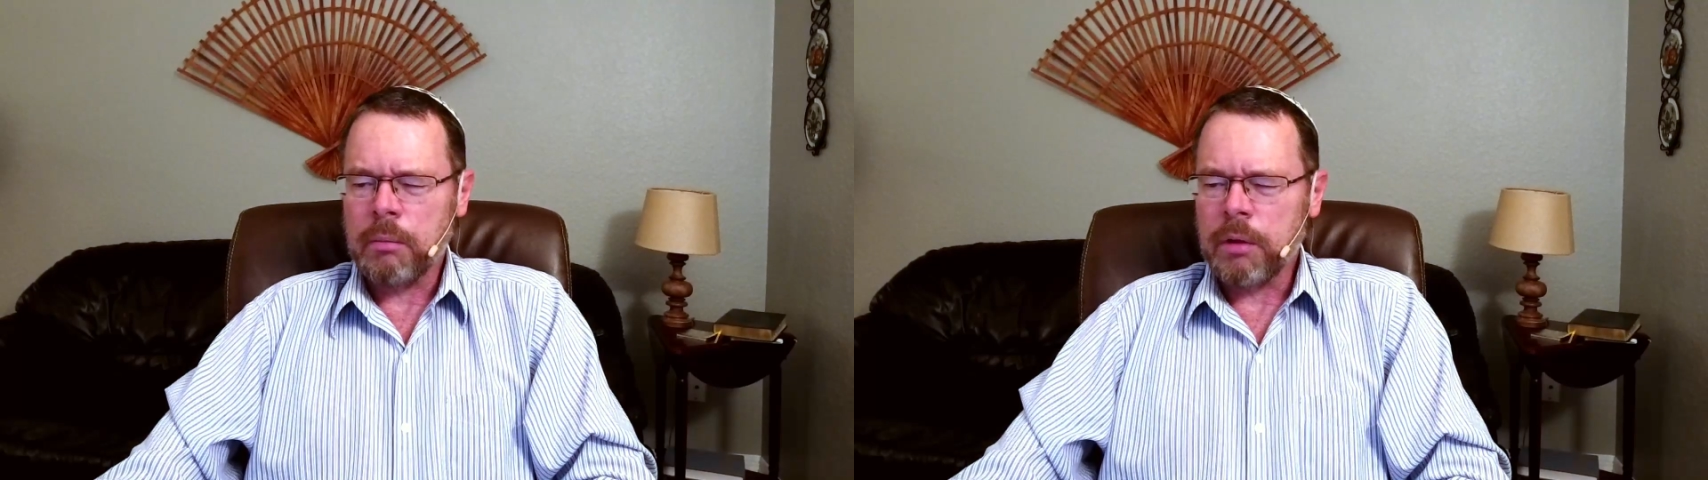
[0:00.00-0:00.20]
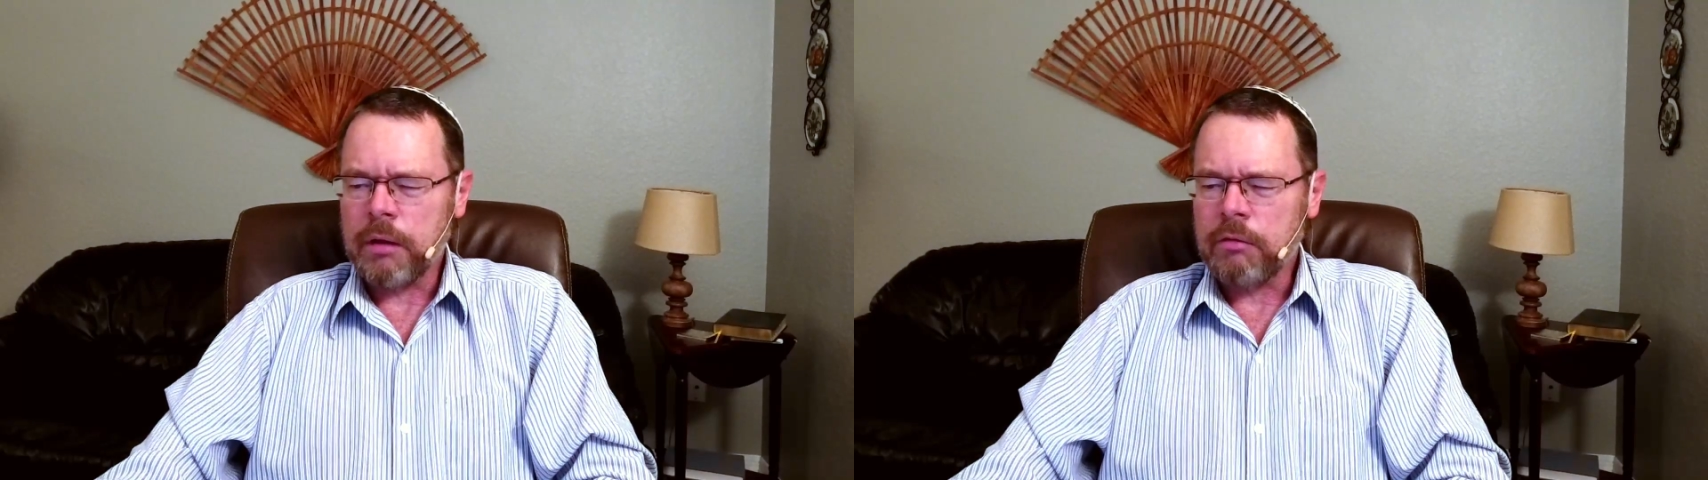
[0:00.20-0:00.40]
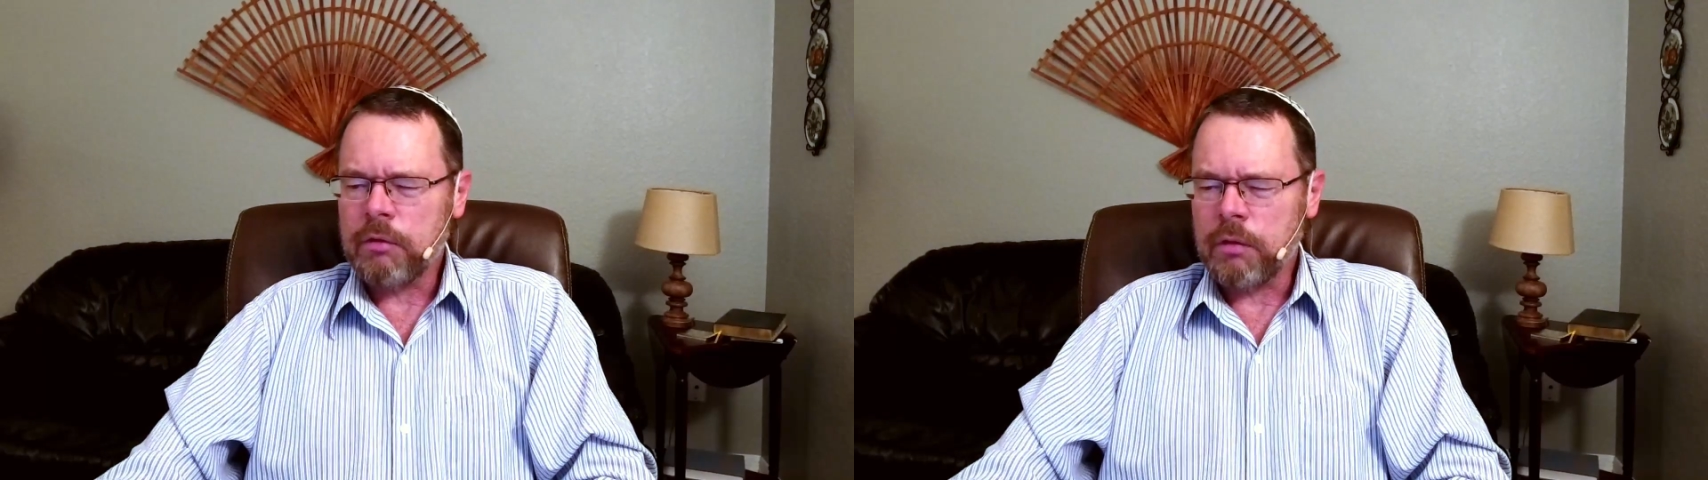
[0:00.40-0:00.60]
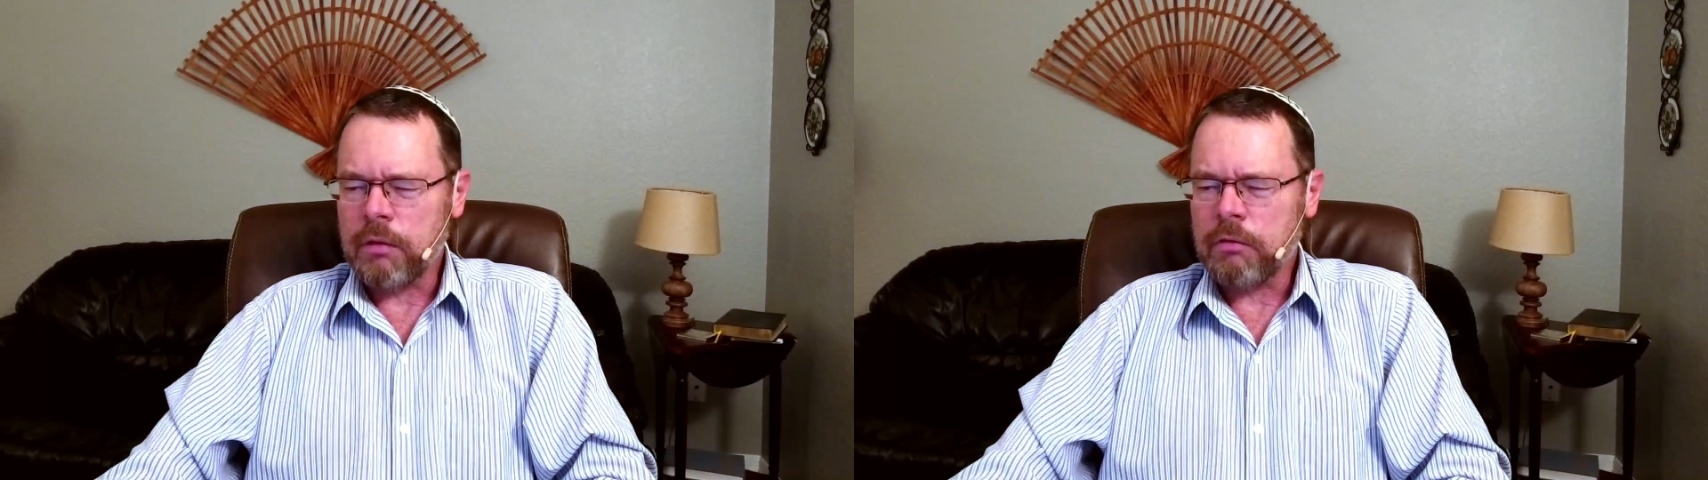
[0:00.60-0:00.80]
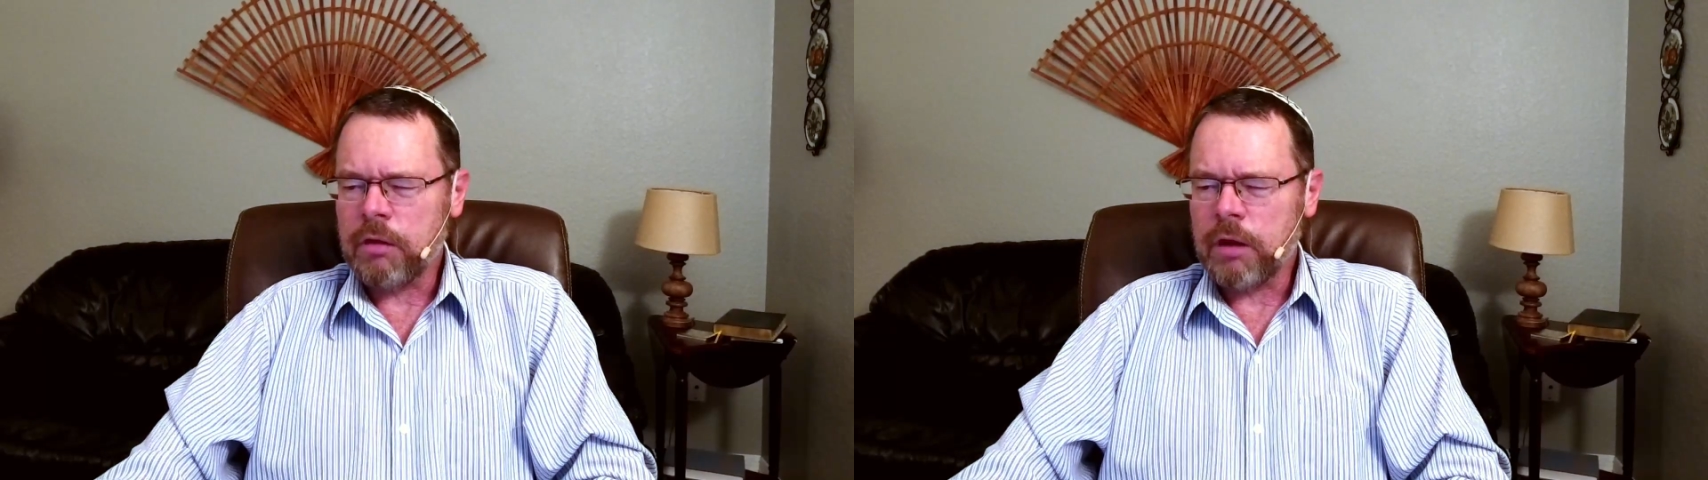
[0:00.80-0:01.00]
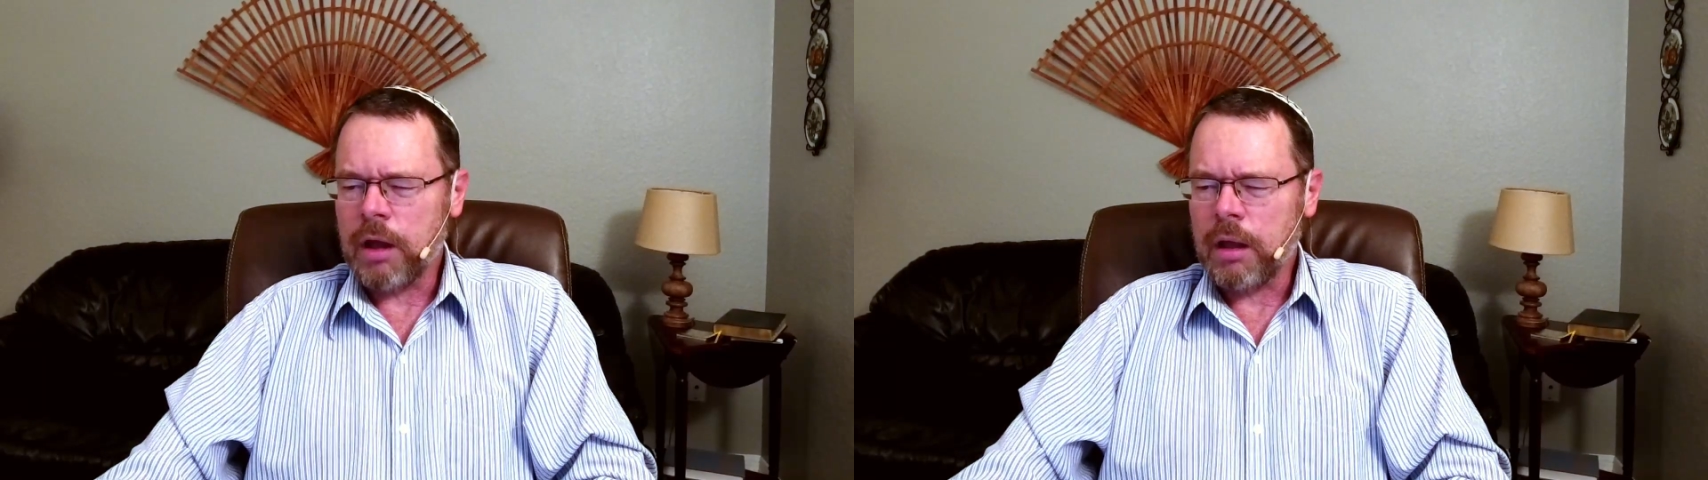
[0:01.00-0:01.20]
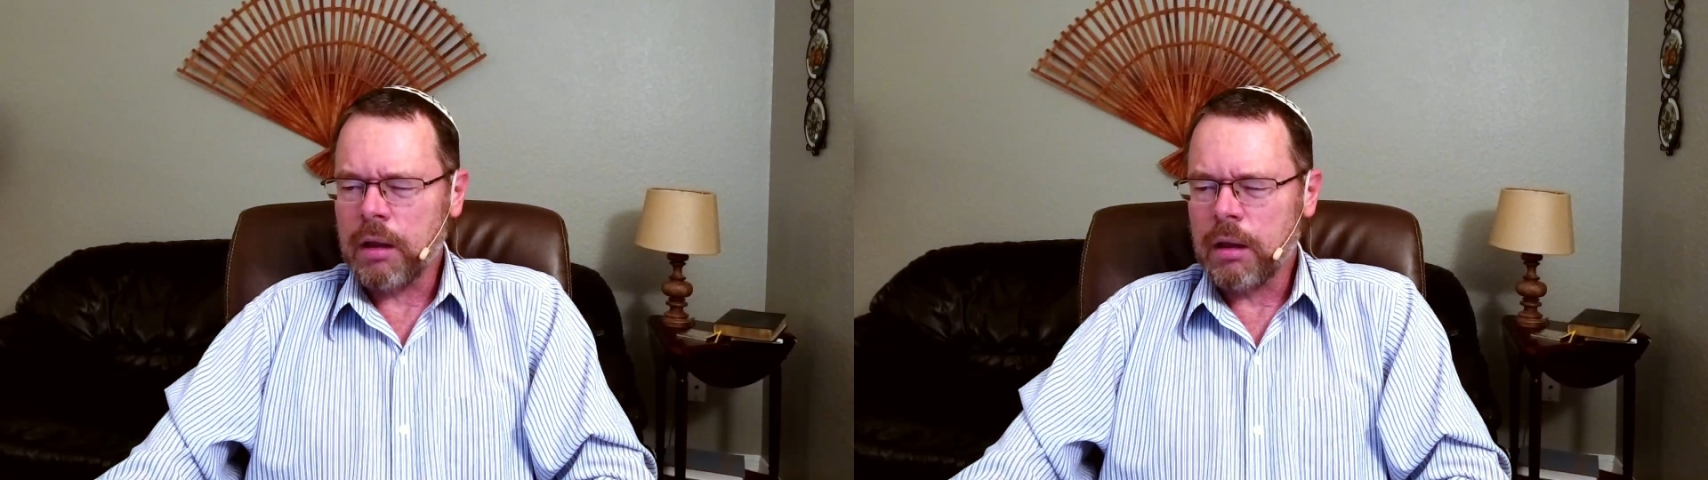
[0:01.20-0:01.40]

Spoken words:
place to this day.